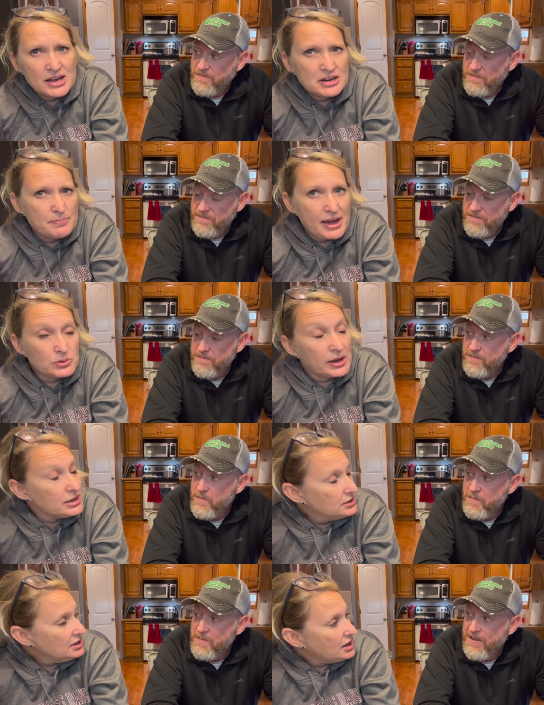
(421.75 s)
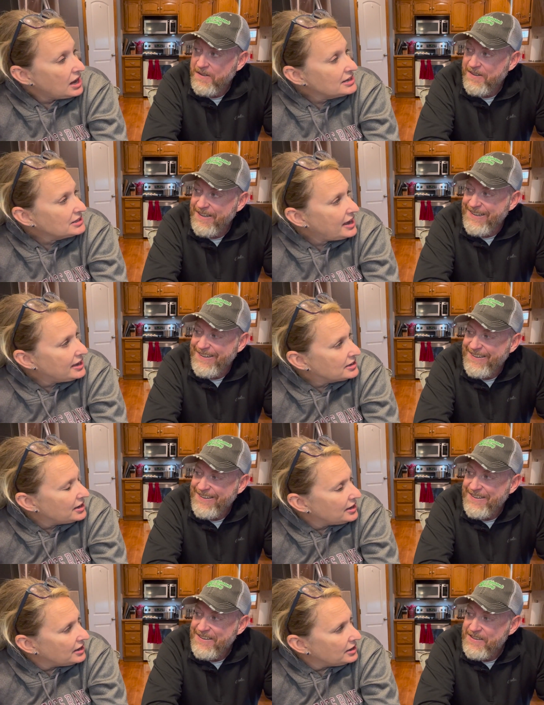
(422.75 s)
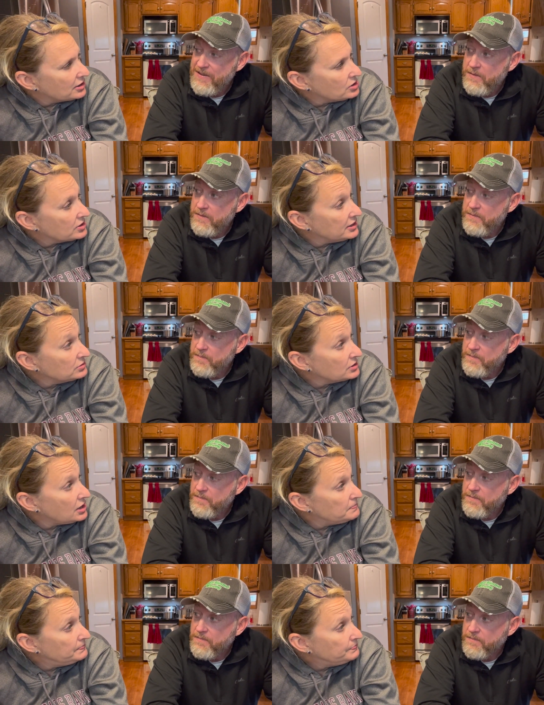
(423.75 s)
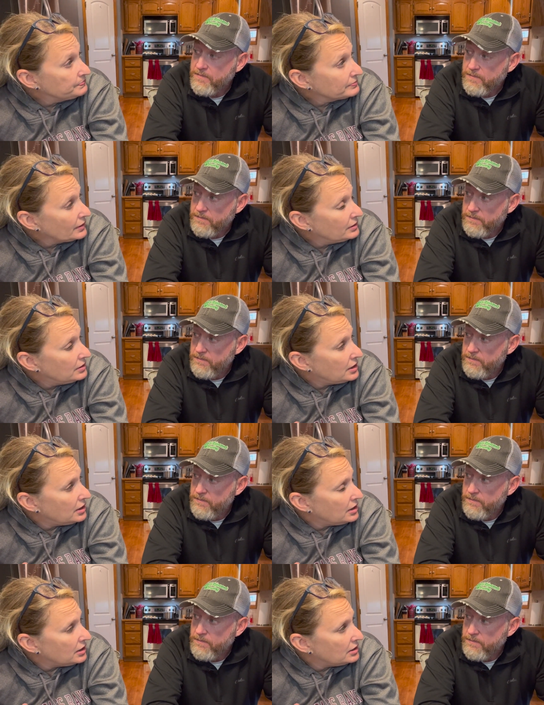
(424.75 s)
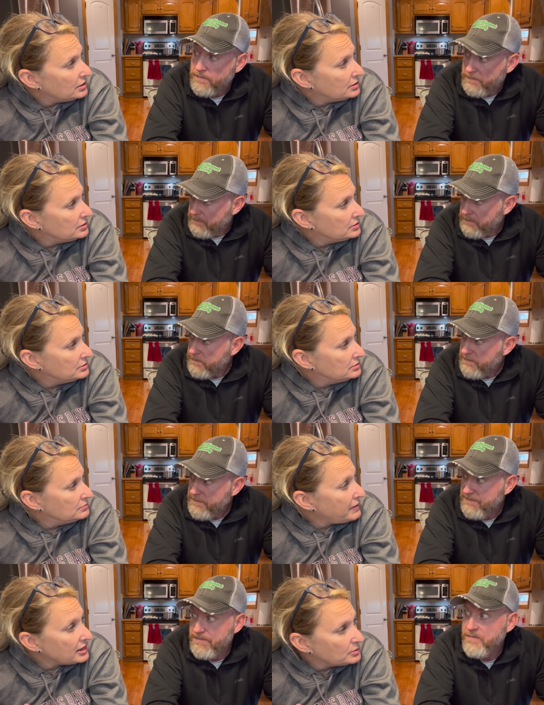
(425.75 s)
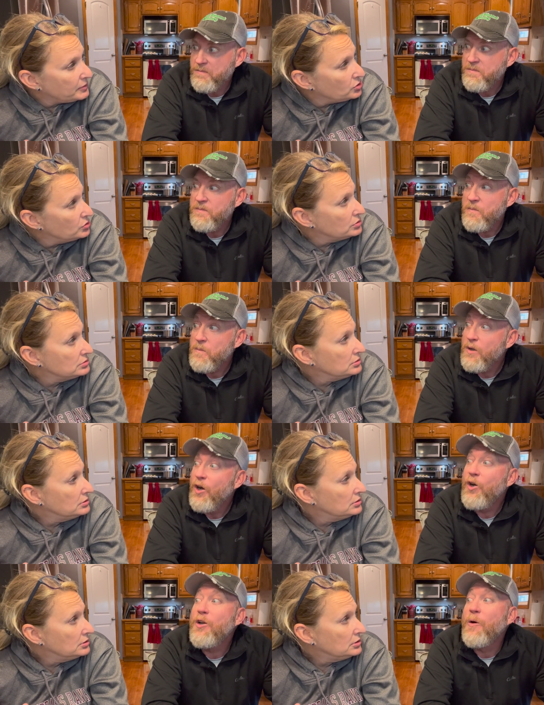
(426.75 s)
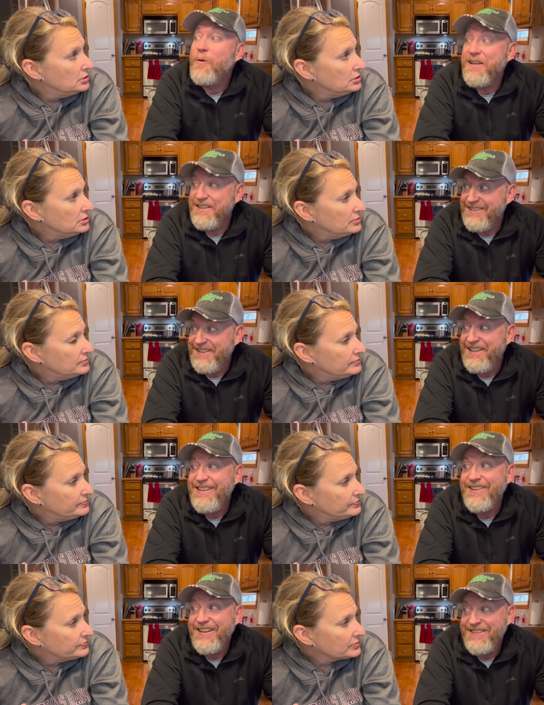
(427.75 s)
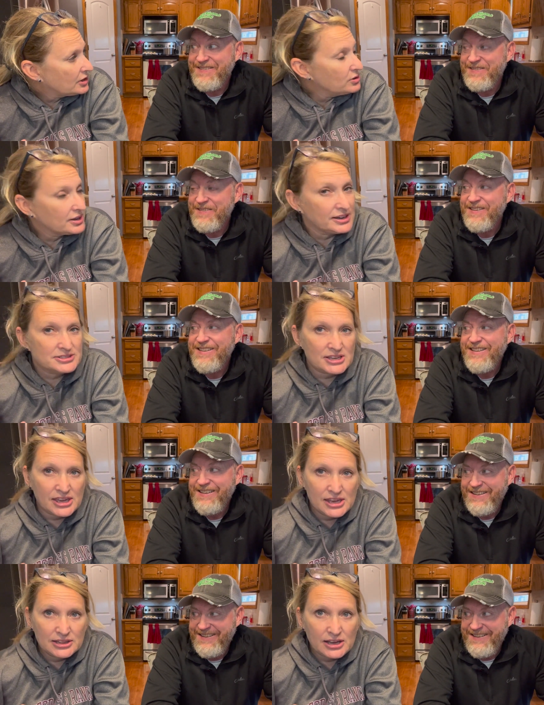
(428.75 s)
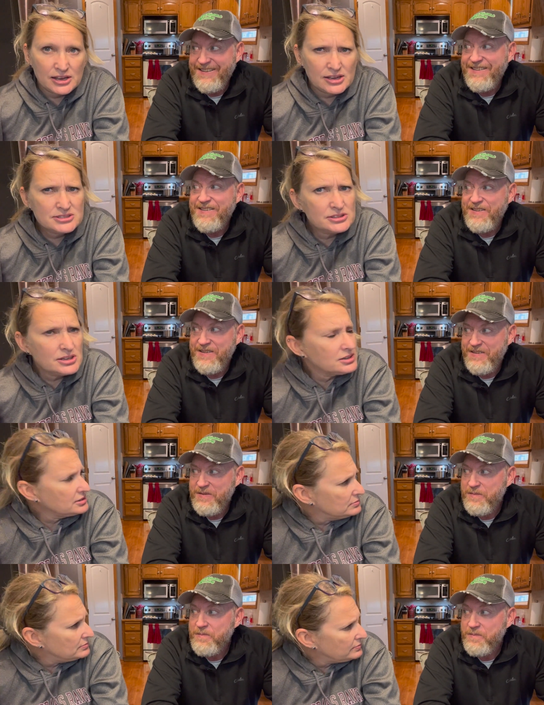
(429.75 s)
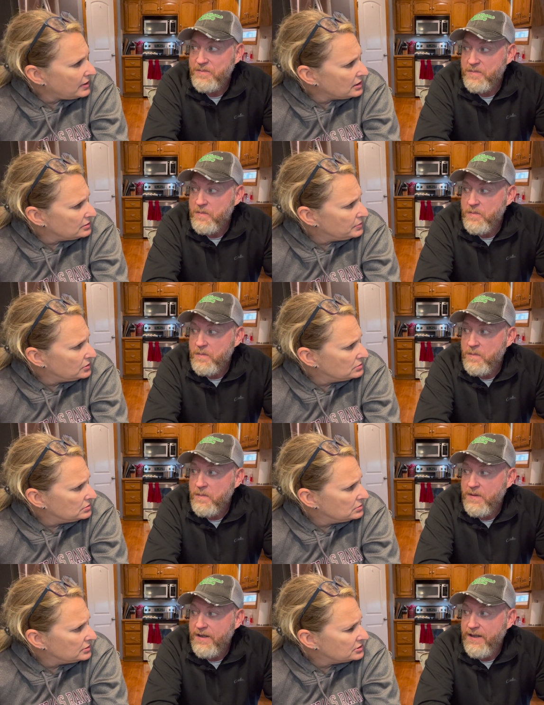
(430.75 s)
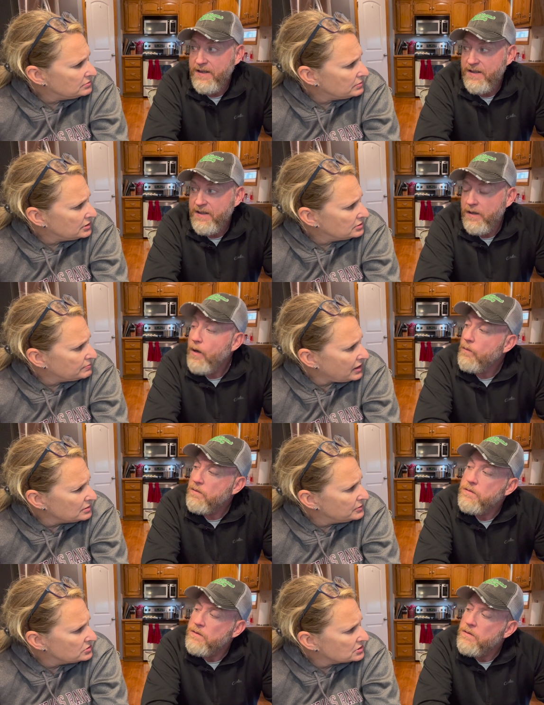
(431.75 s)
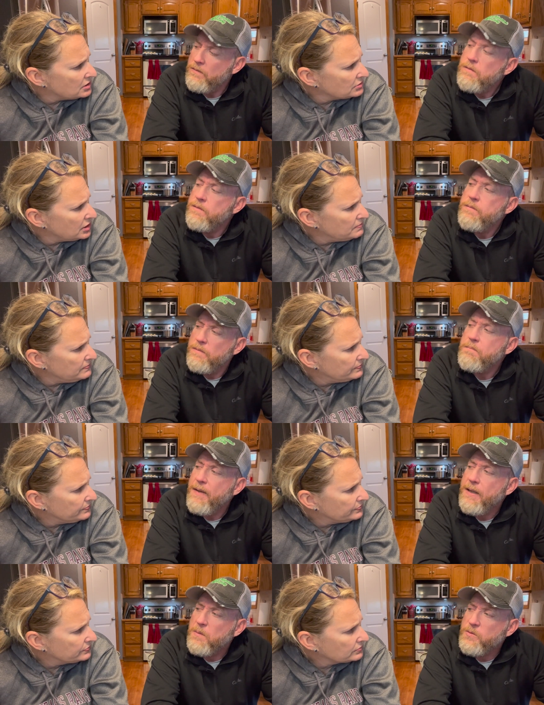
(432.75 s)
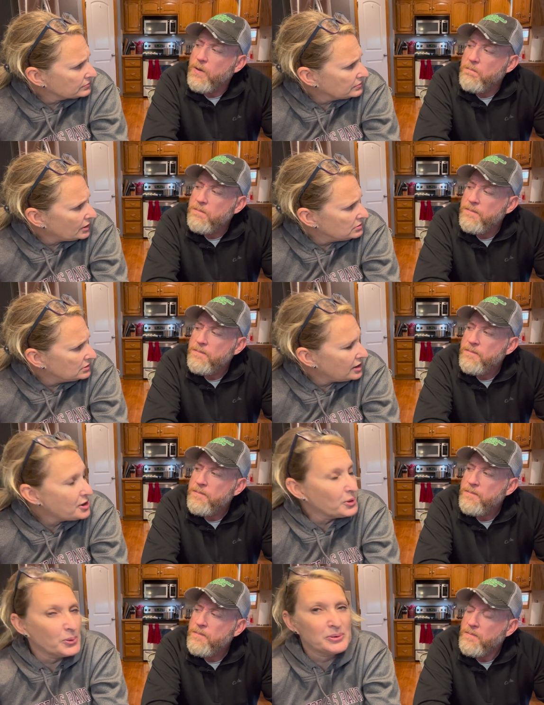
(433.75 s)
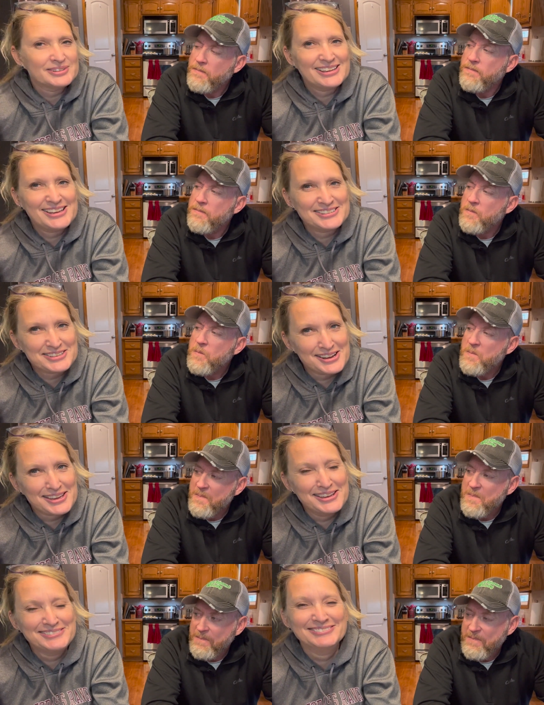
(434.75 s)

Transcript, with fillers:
Speaker 1: not in a bad way. I like uh, coconut rum uh, Malibu coconut tequila. Coconut tequila. Isn't there a Malibu? Isn't is Malibu's not rum? Malibu's rum. Well, oh, he's talking.